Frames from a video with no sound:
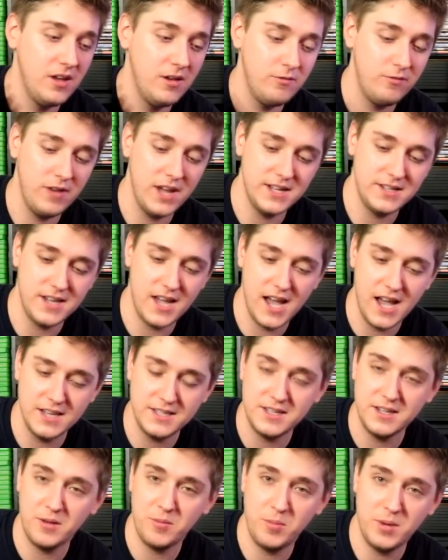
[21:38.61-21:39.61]

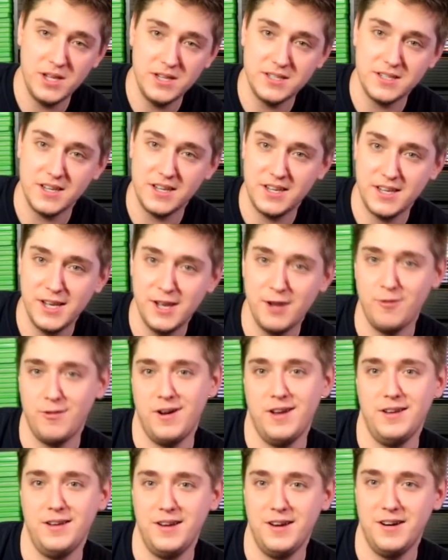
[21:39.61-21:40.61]
Fantastic piece of kit
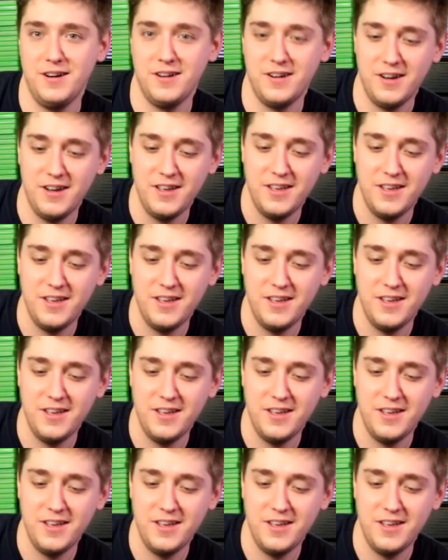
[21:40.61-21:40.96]
right here.